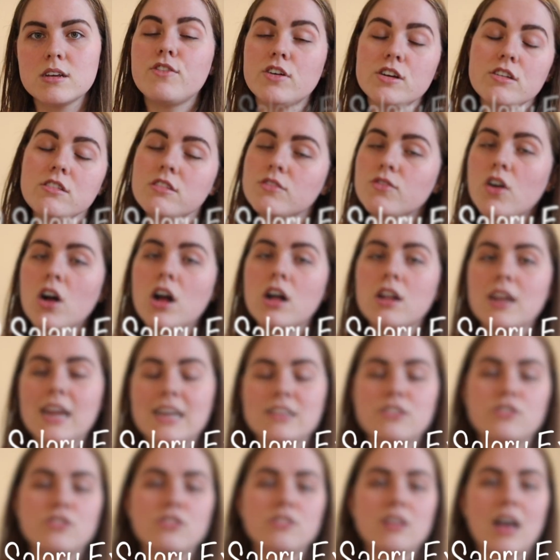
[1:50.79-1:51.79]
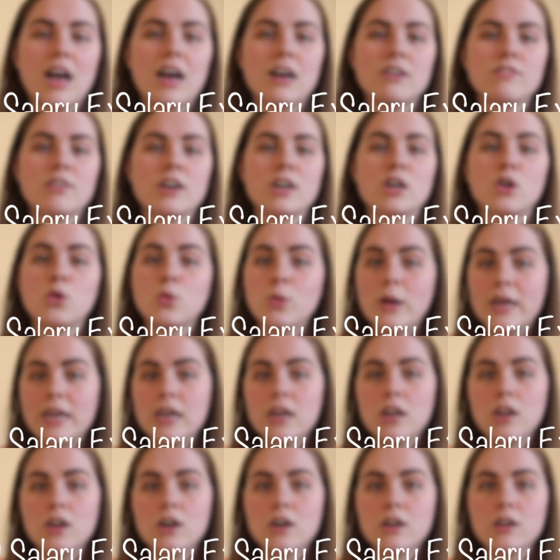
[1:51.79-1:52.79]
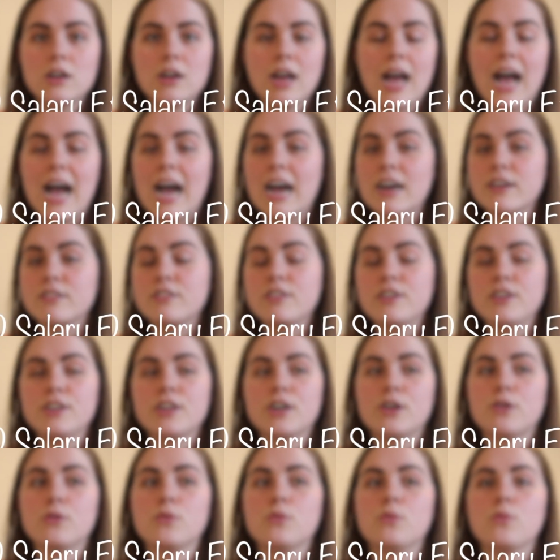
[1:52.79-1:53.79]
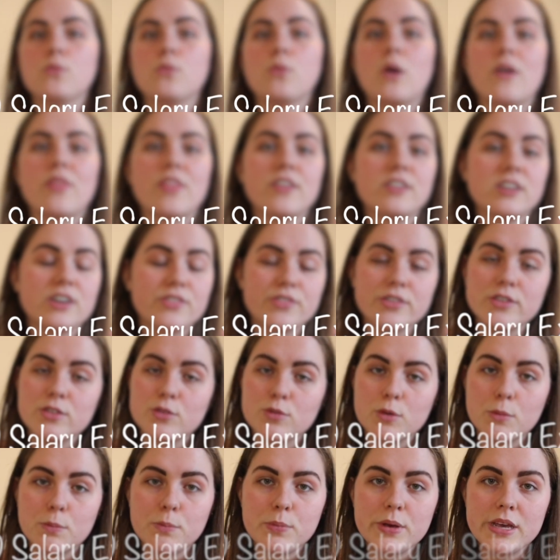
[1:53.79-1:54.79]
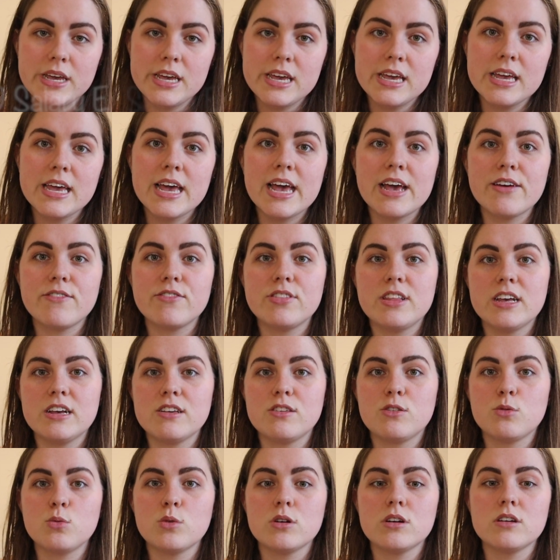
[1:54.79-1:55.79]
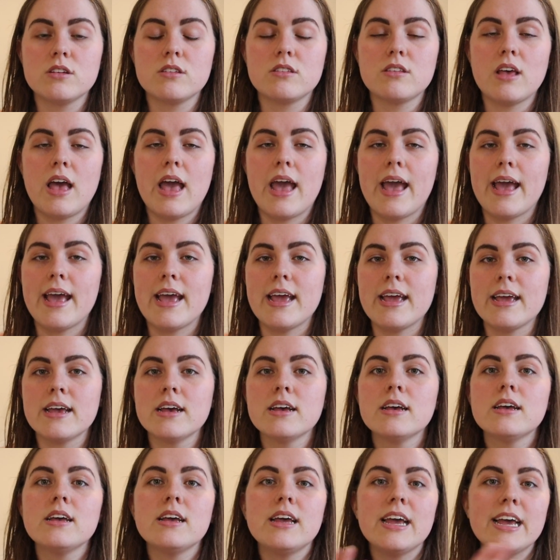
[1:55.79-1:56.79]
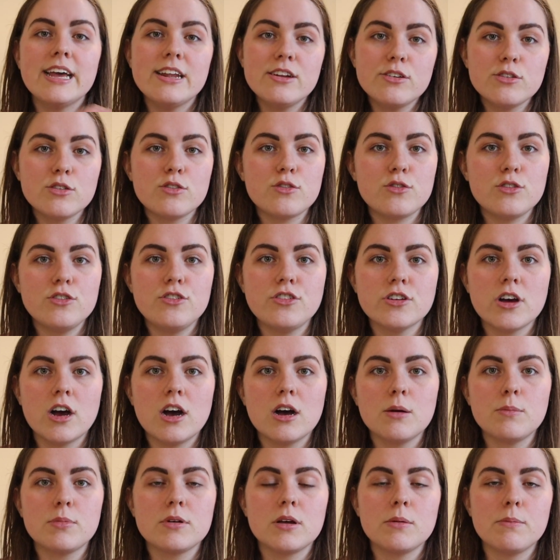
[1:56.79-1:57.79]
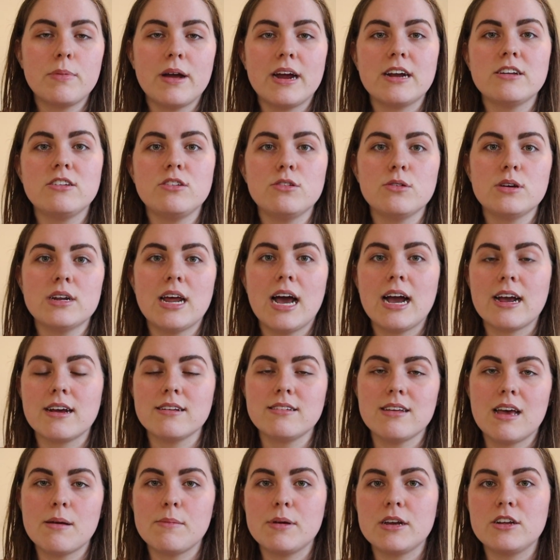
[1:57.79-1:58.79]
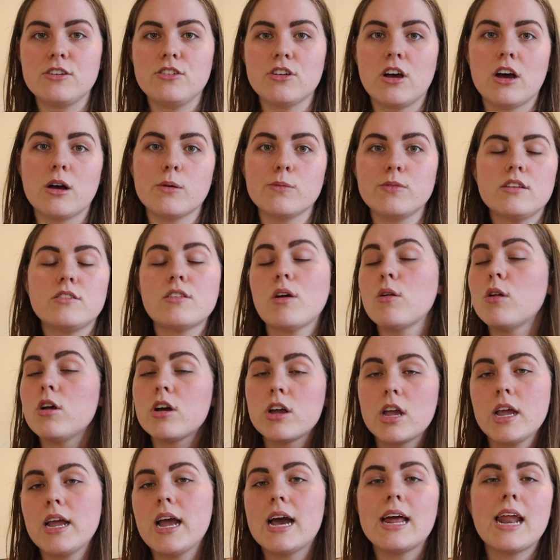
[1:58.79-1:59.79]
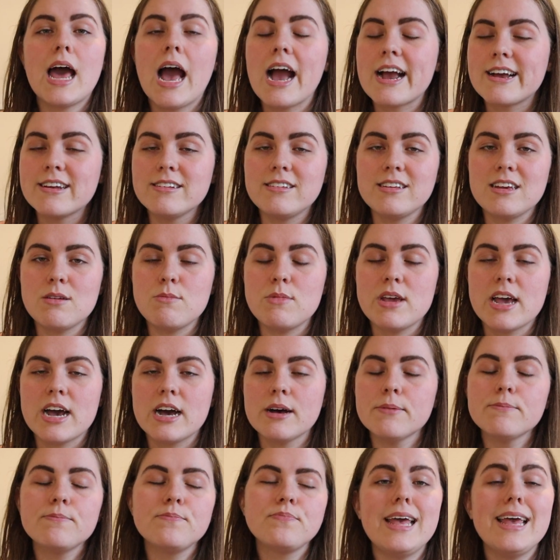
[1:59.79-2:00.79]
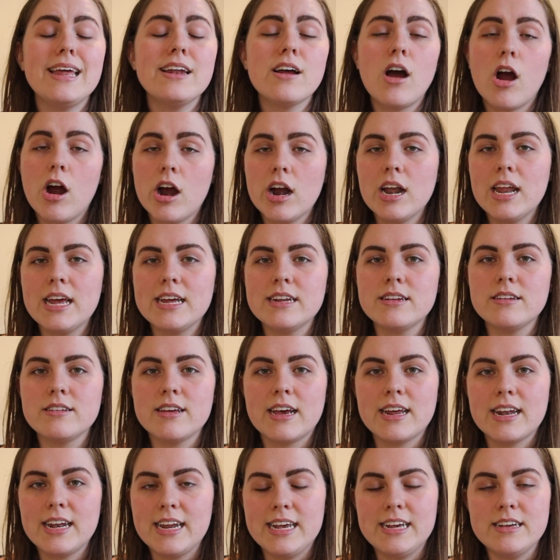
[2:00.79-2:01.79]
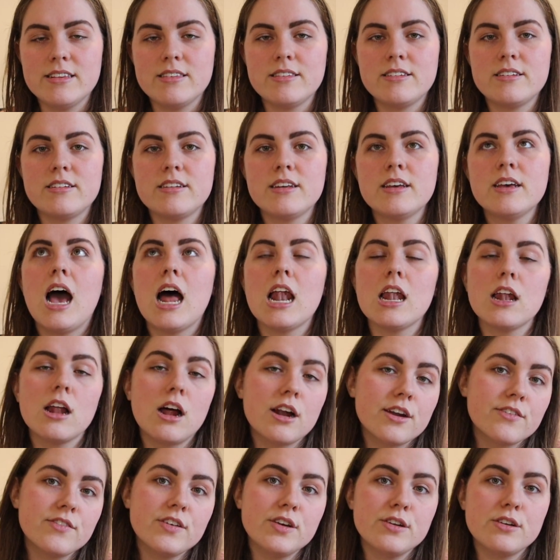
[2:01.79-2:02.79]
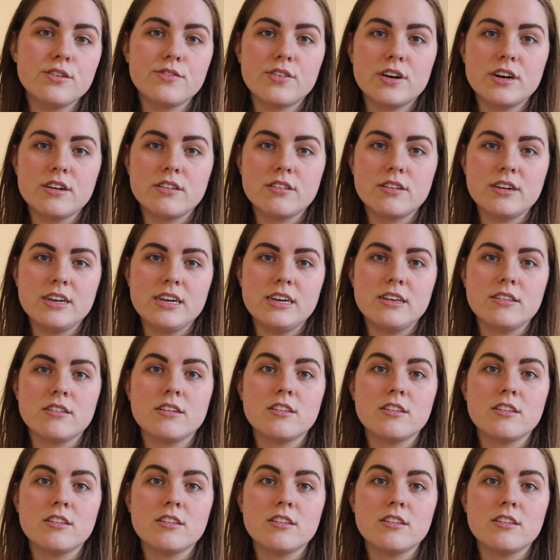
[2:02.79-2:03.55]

First of all, let's just have a quick look at, you know, what the difference would be if this was a industry job compared to an academic job. So looking at academia, in Ireland at least, a lot of universities,